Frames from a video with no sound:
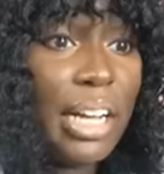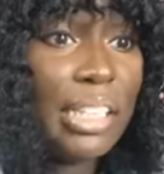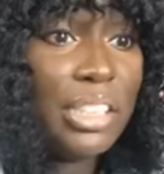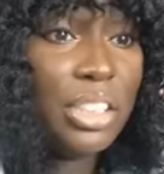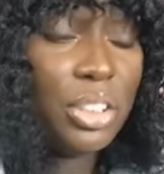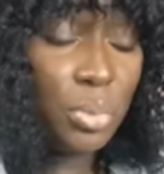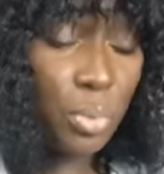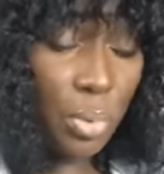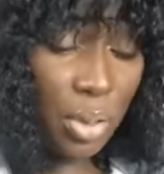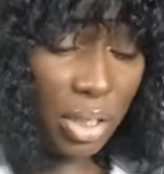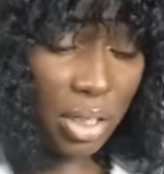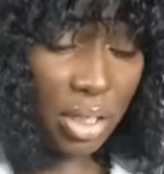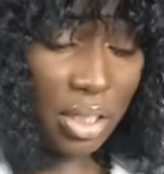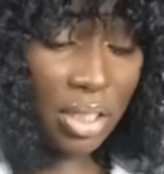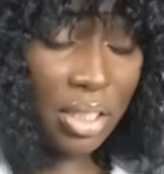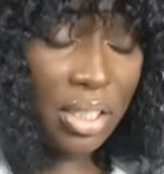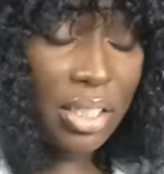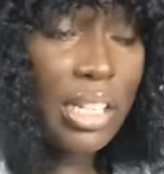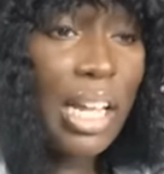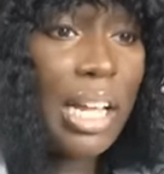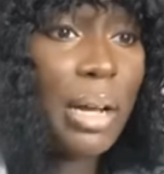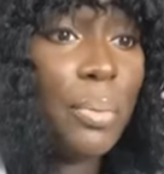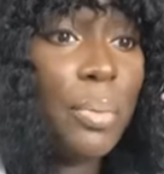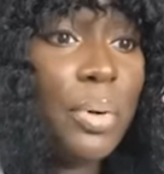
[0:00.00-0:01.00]
I just wanted
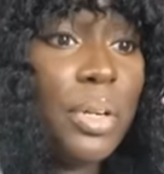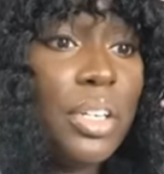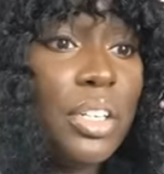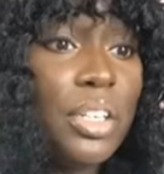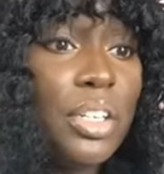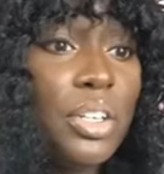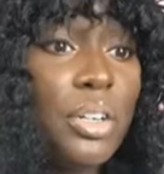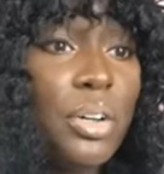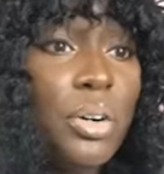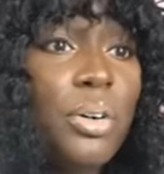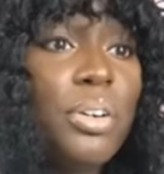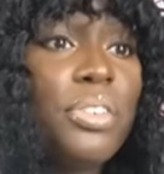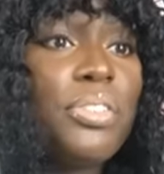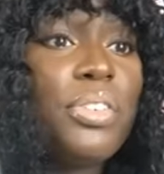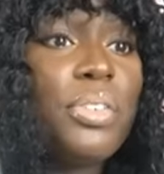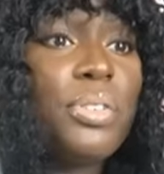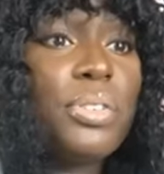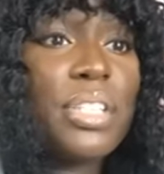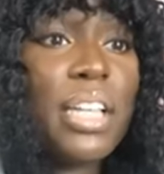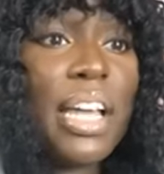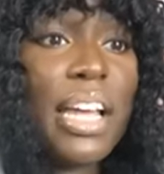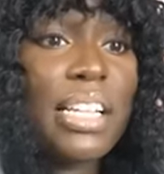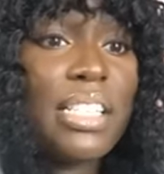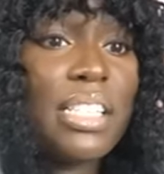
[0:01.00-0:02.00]
to. I wanted to know if he
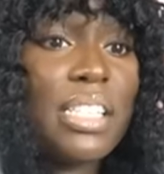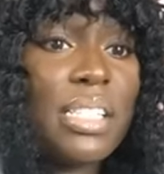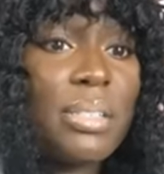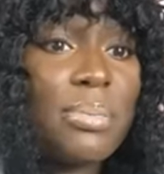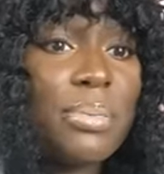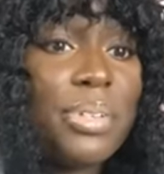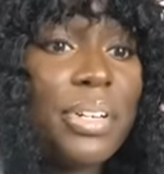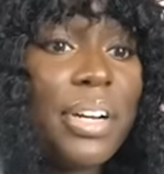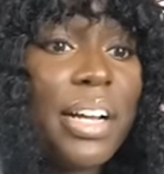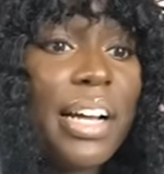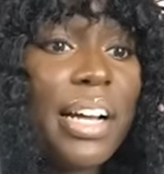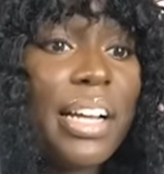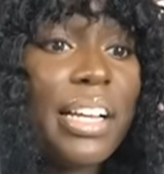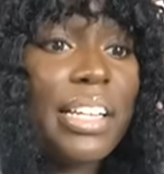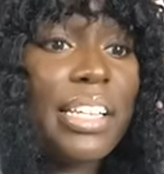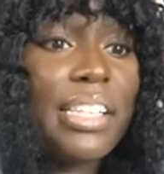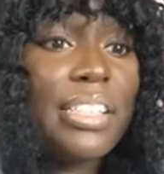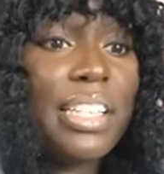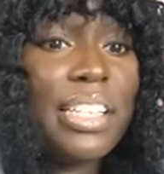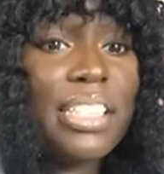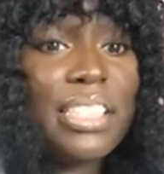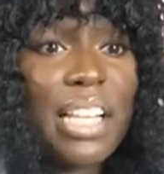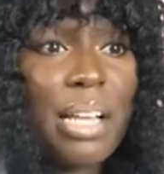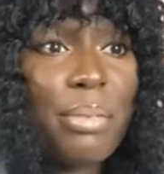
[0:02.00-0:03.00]
was handsome or not.
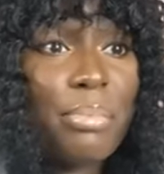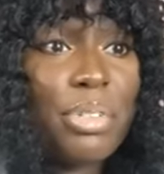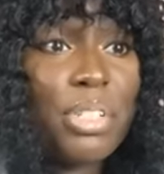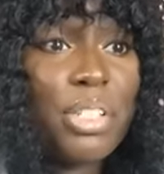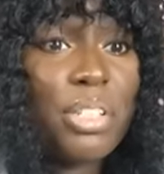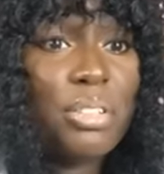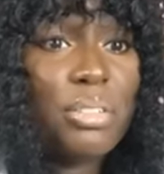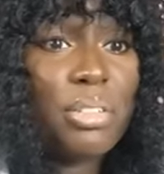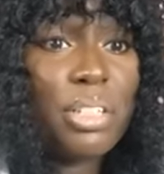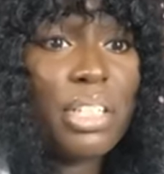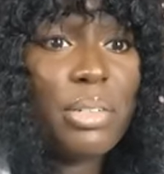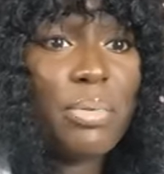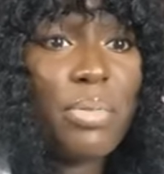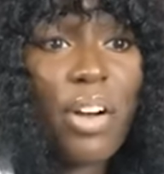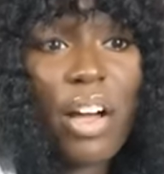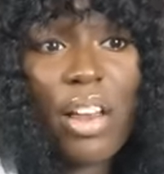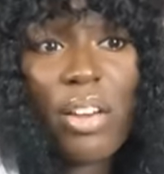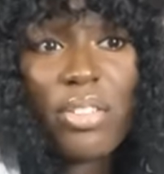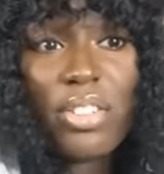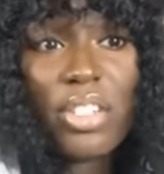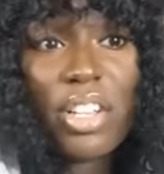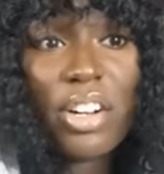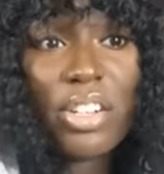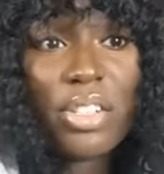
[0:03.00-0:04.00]
He thinks I'm cute. He
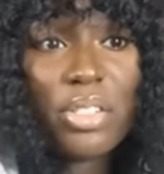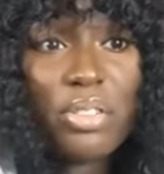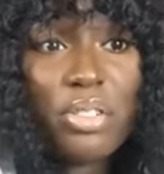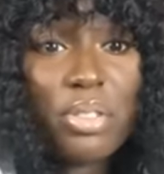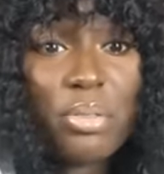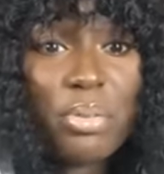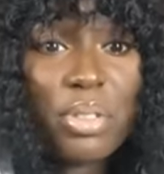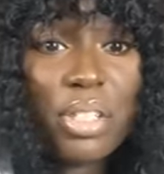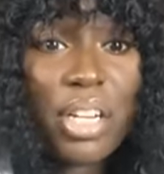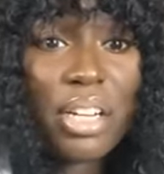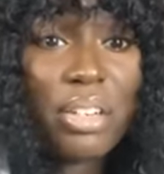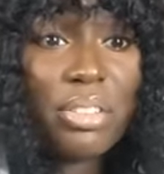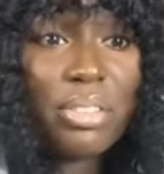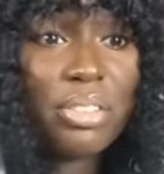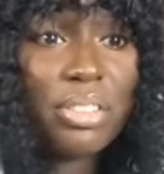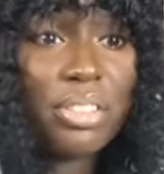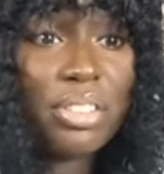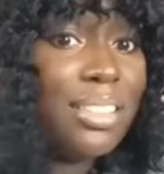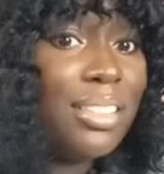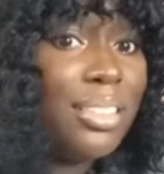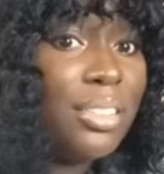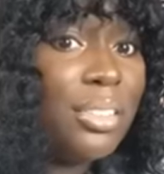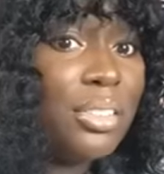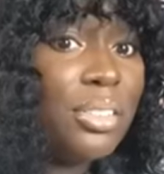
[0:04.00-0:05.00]
follows our YouTube channel.
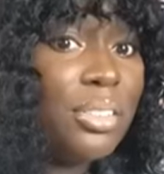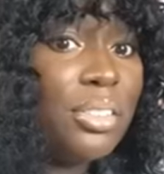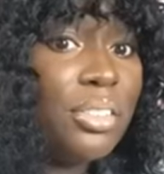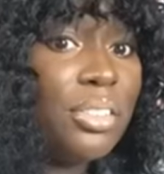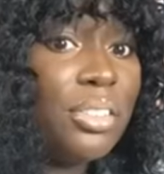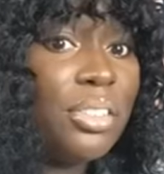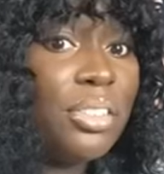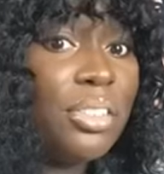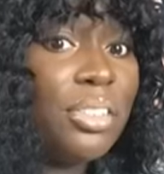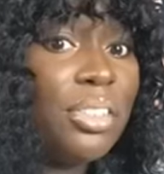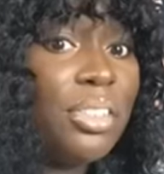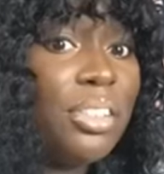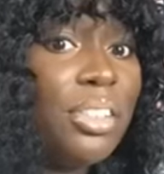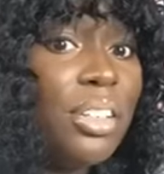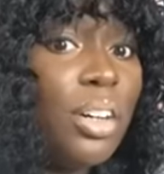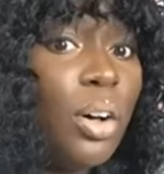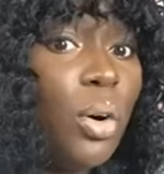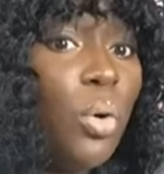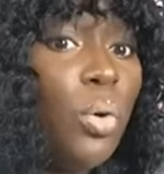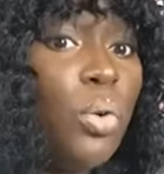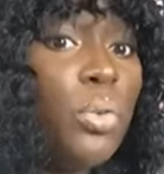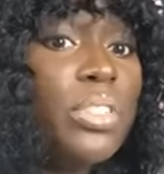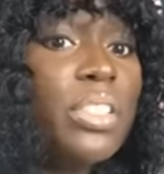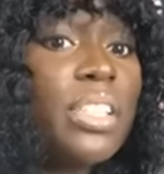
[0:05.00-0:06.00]
Hold on.
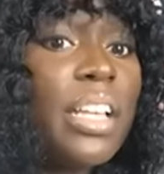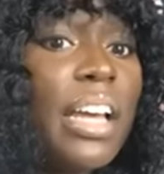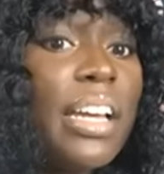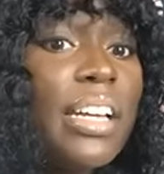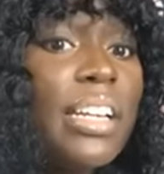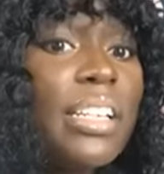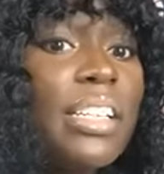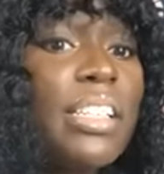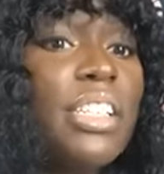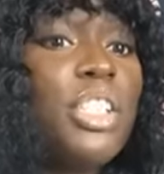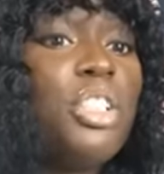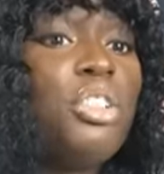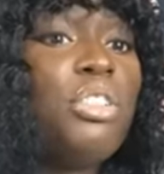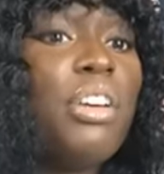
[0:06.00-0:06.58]
Oh, Siah, could